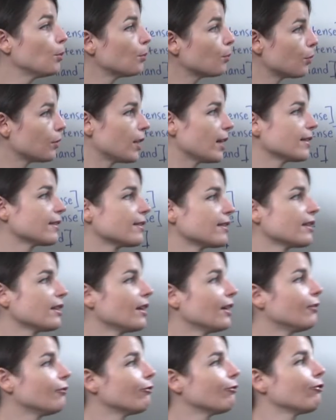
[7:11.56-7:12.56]
plus the
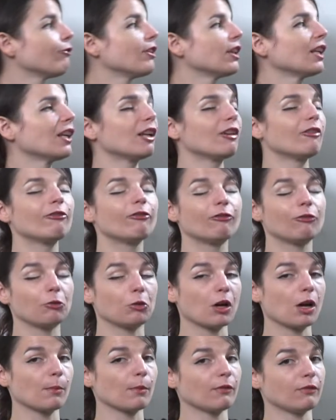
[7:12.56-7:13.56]
infinitive
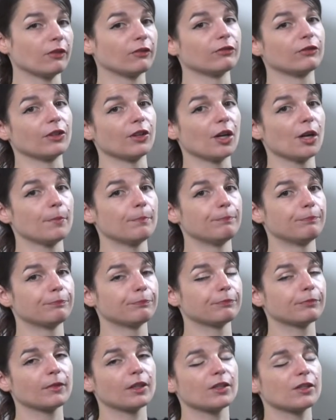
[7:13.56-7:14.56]
form of a verb.
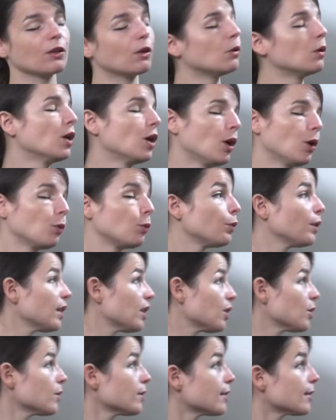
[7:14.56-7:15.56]
So we
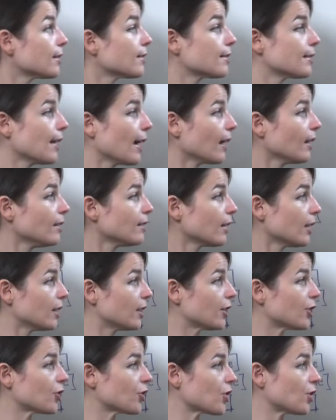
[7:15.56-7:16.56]
use the second
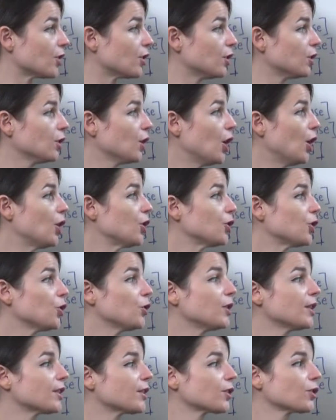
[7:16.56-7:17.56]
conditional to
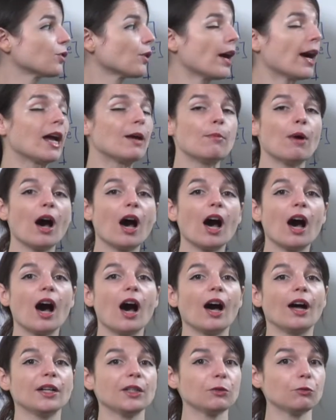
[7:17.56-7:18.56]
describe
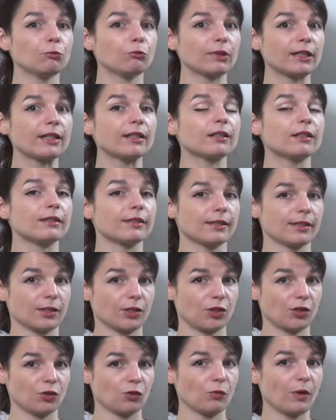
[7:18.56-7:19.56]
unreal
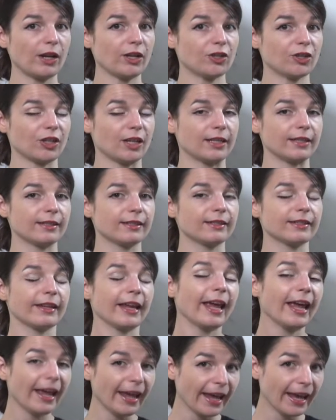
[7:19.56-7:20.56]
situations,
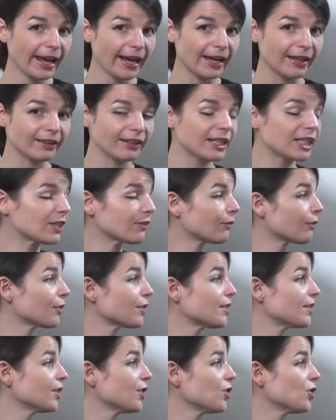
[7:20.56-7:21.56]
and it's for
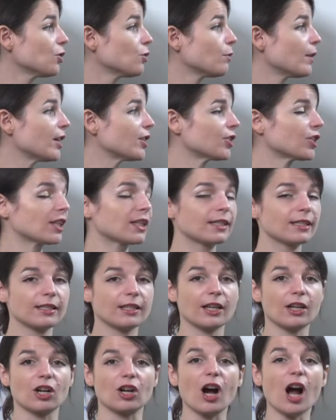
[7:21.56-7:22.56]
situations
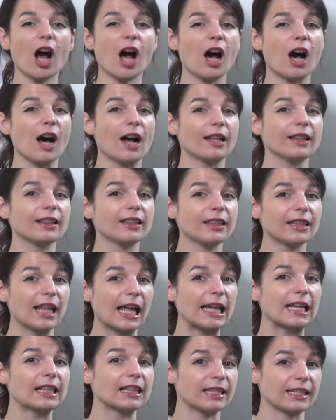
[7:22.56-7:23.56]
that are
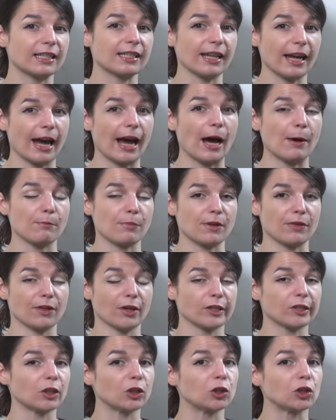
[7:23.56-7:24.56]
unlikely to happen.
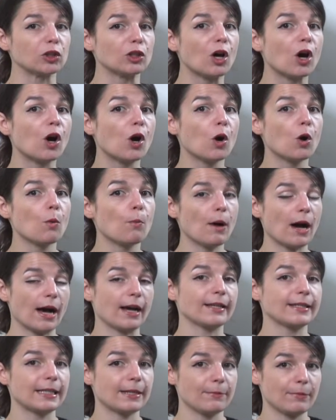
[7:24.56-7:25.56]
There's a low
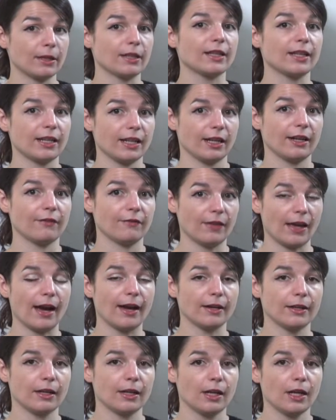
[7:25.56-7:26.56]
possibility of
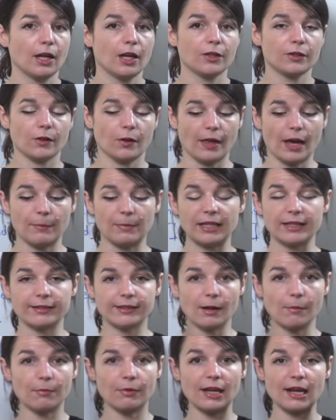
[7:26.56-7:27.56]
that. So that means
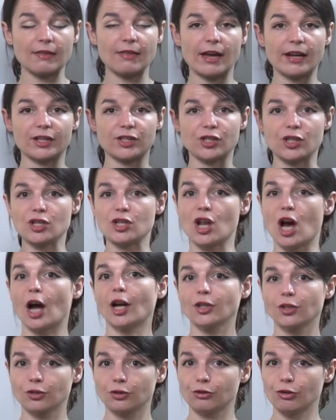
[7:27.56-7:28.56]
something that is
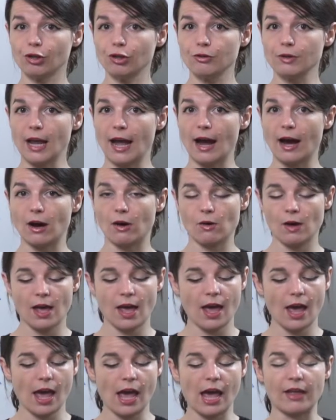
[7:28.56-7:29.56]
not true now,
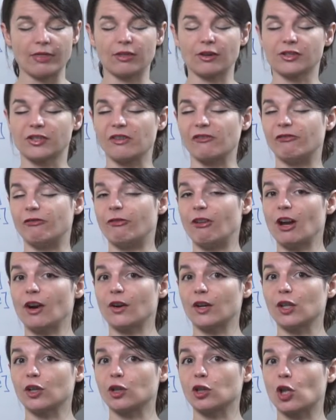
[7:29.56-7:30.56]
and there's a
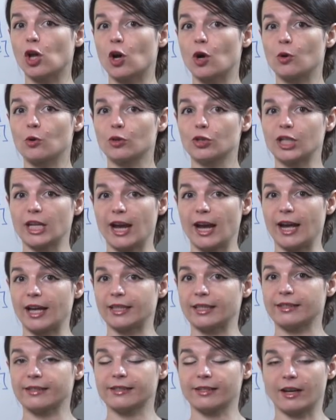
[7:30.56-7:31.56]
very low
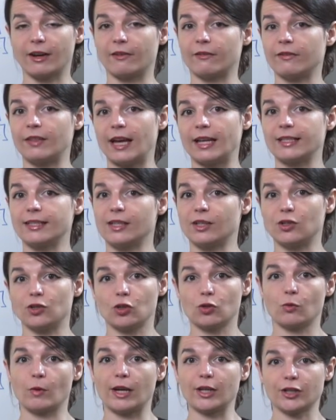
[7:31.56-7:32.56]
chance of that
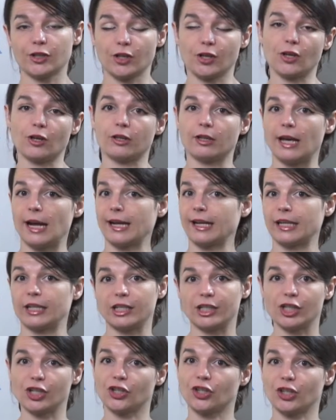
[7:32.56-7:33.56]
situation or that
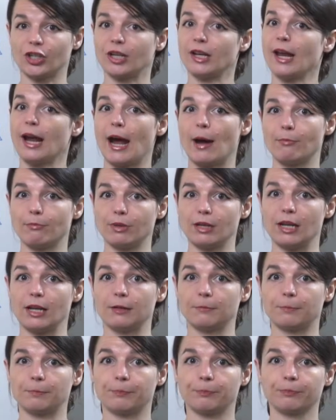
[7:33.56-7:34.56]
condition
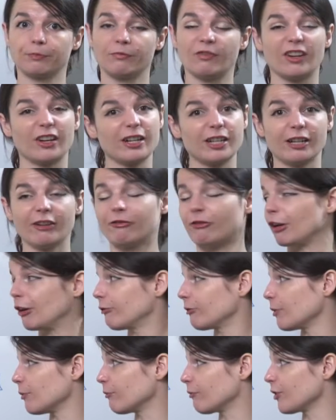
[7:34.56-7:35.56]
happening. Very different
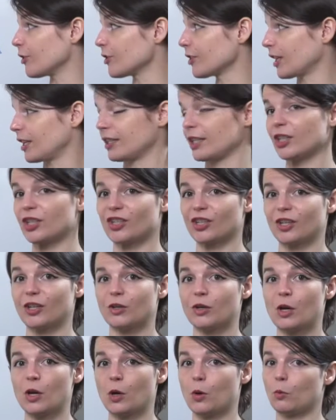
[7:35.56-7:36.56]
from first conditional,
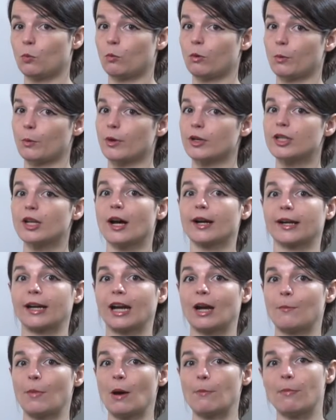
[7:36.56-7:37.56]
where we're
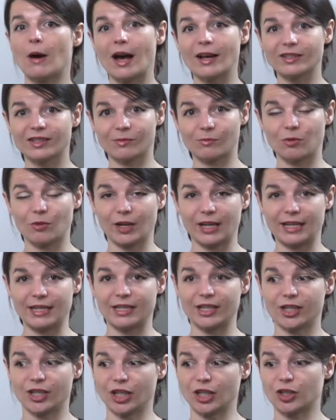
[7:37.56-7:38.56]
talking about possible
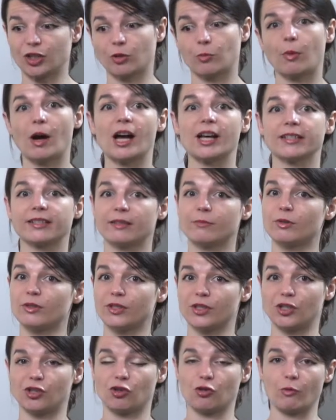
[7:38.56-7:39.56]
conditions or possible
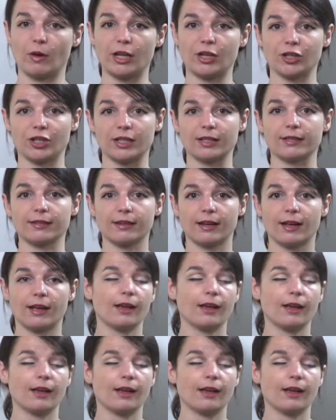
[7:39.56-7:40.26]
situations.